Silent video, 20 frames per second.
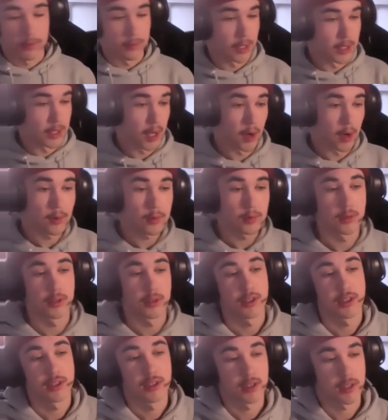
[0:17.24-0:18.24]
right now,
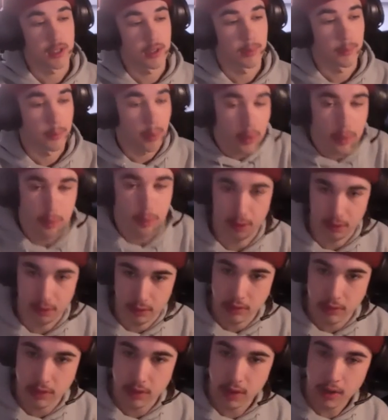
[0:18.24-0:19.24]
which is um, Pokemon
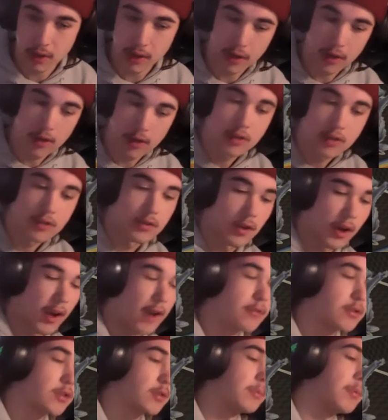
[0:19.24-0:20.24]
cards. So I
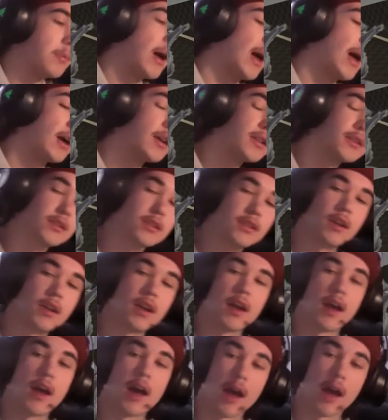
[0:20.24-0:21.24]
have some packs.
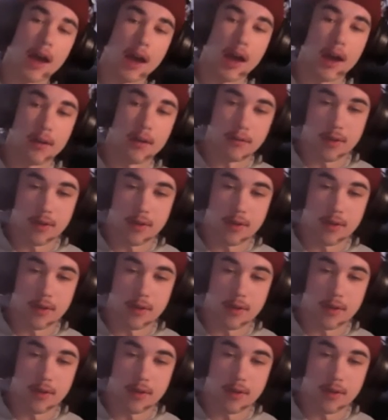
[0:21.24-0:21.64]
I have